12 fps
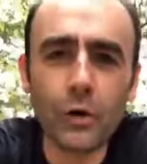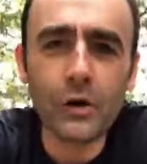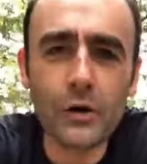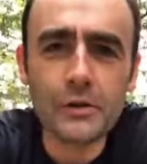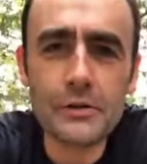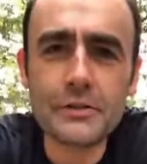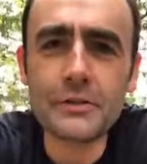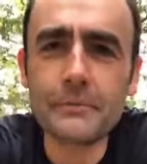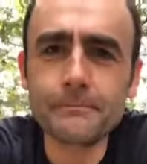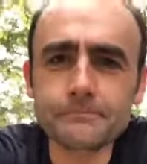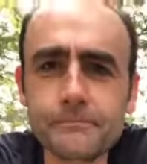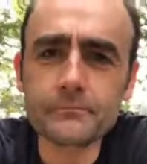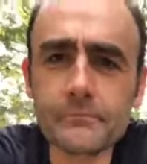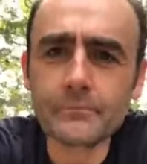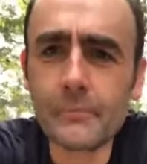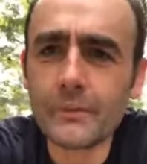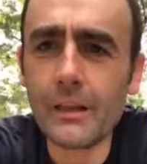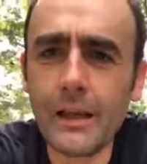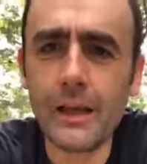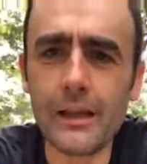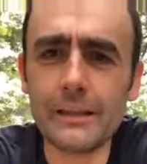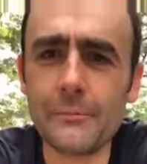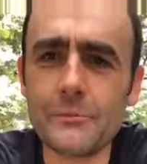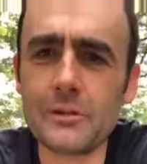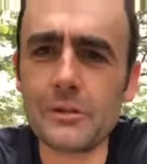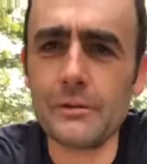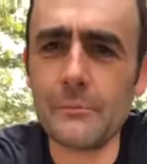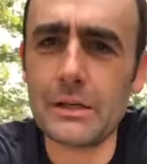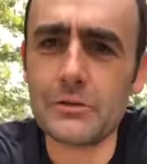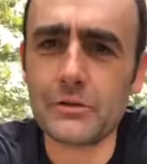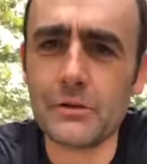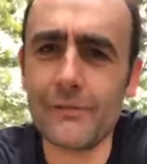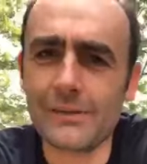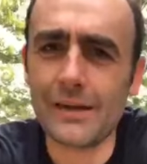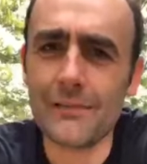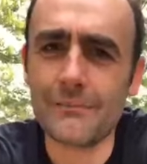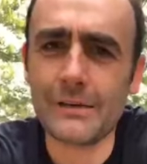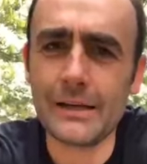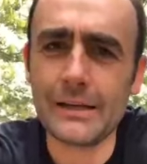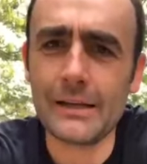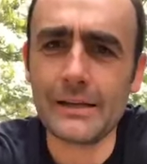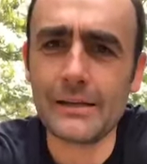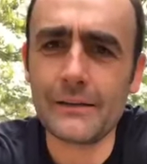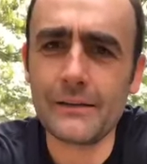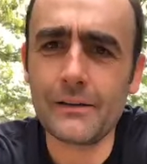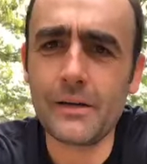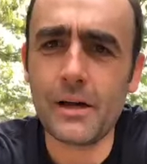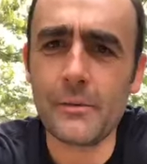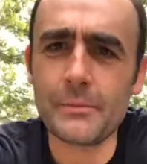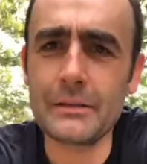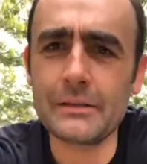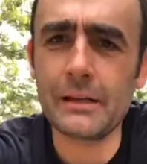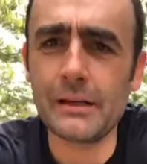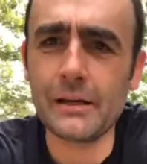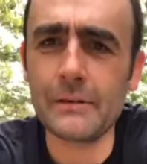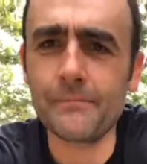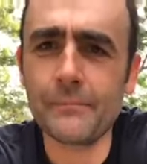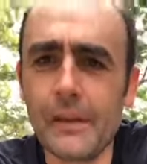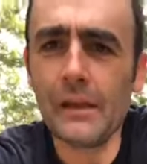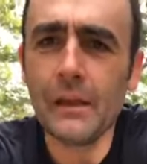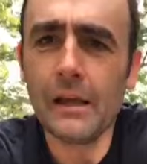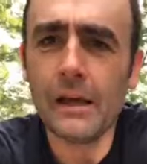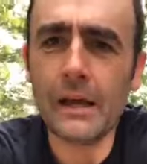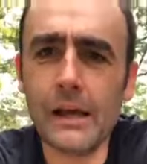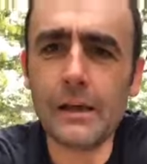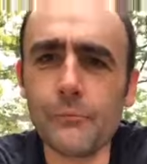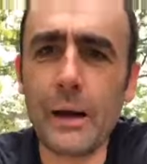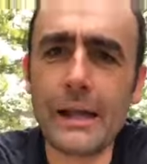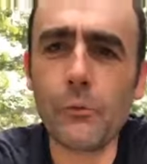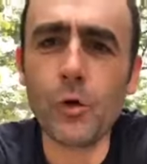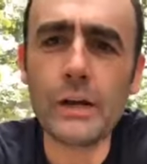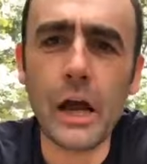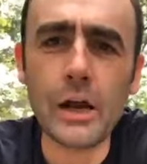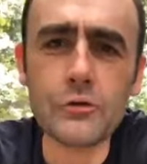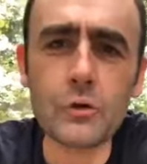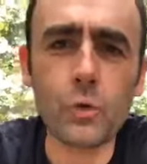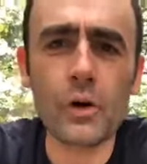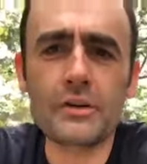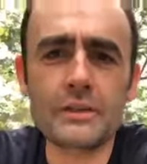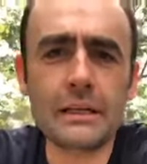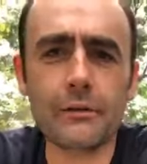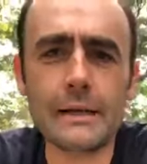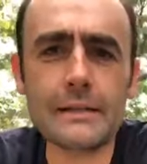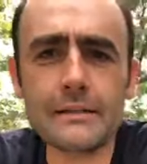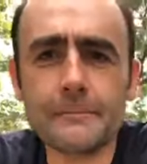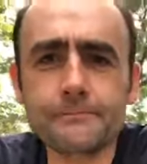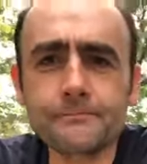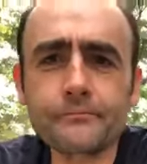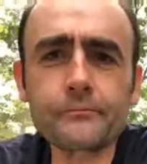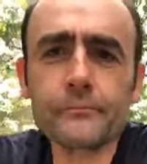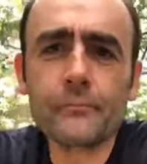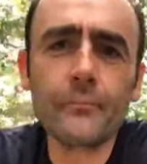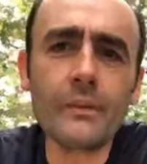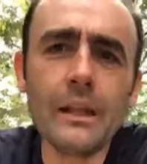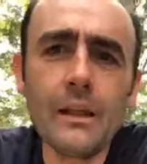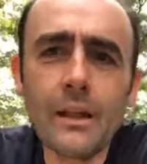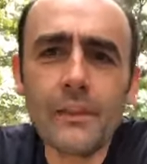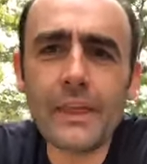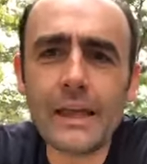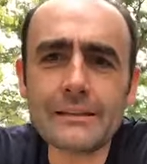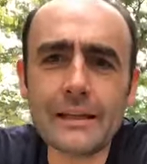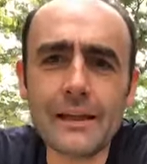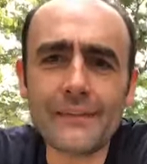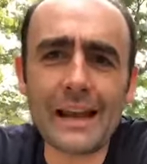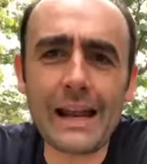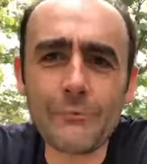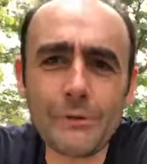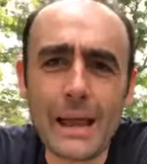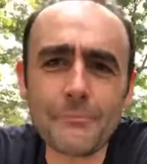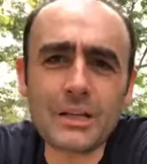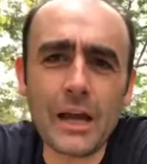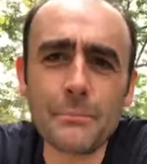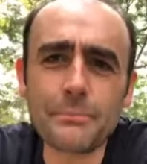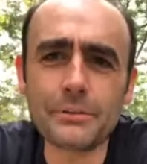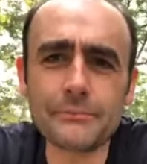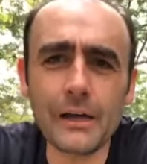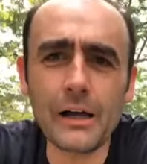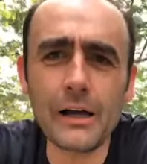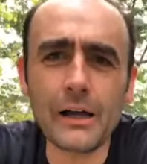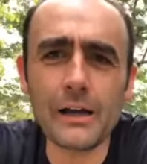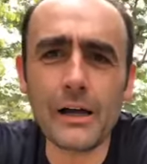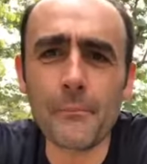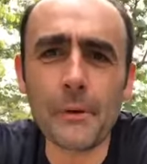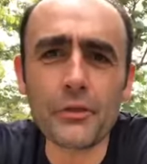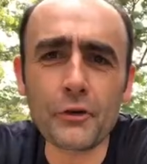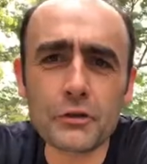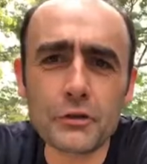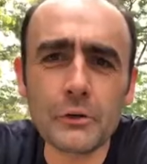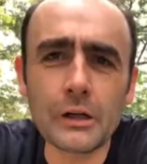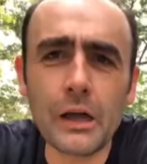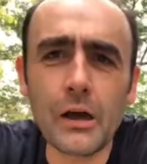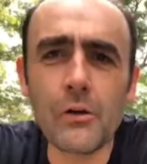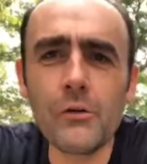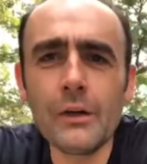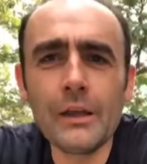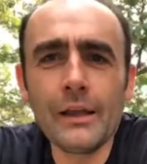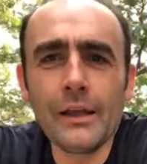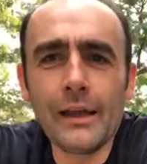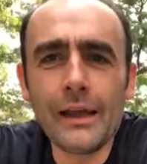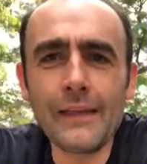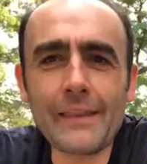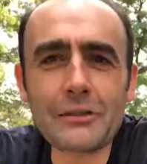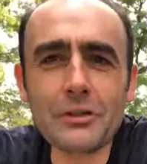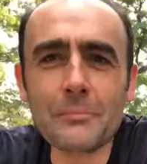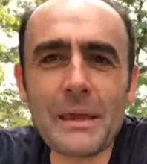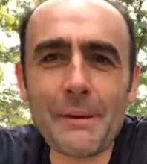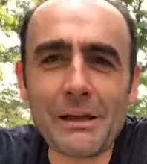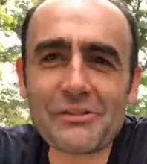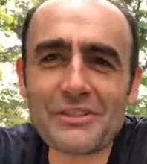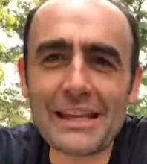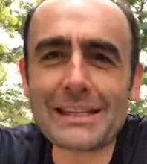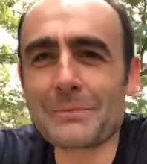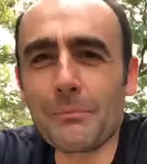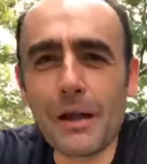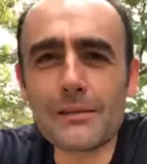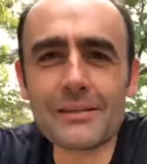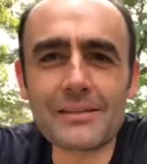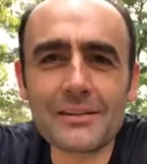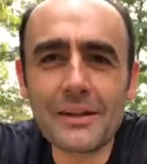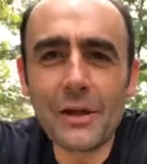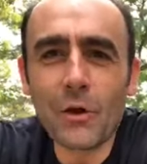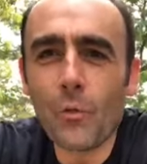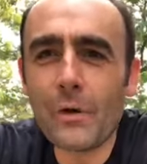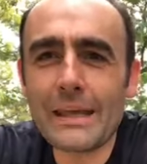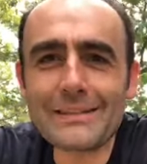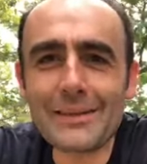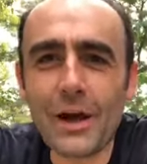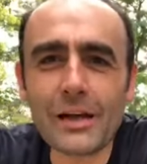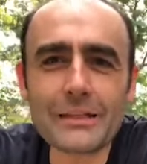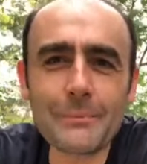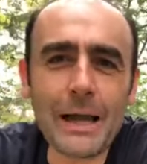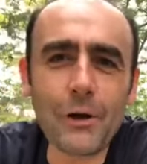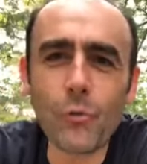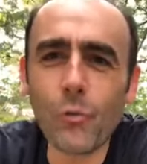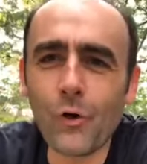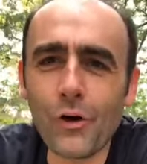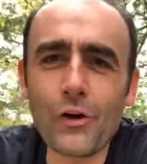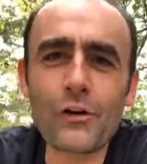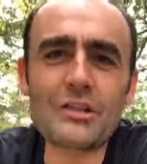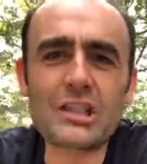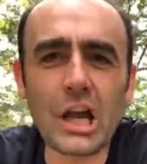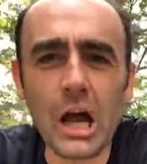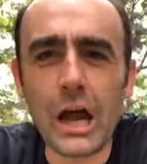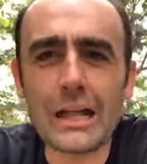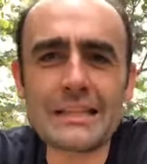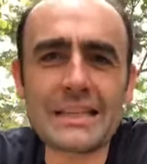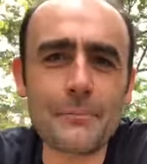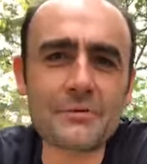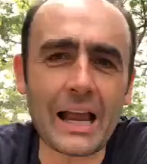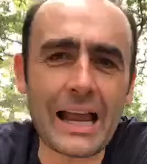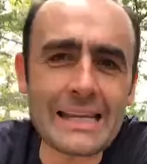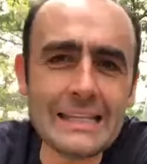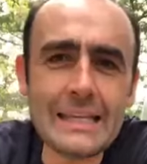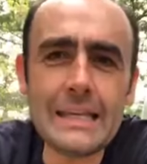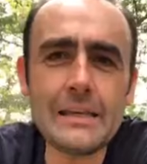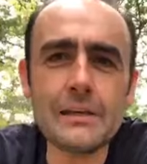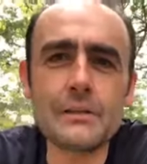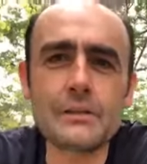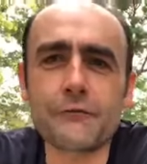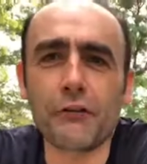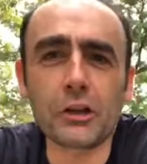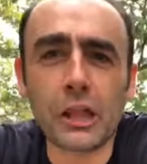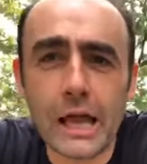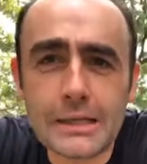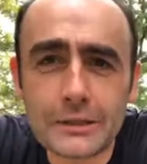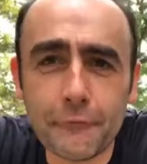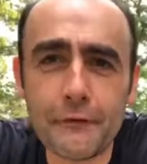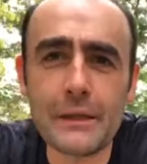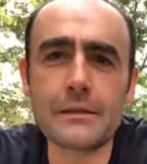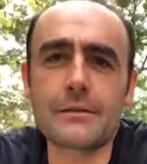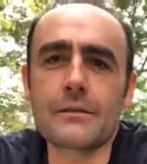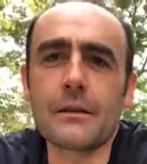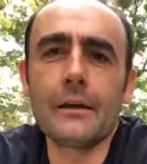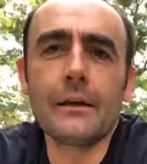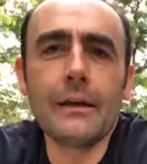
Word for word: words. Uh, I'm just going to make I've got my uh, commenting on. Uh, my 100 word series that, uh, that I wrapped up uh, a month or two ago. Uh, that took me about six months. We talked about words, concepts, ideas, philosophies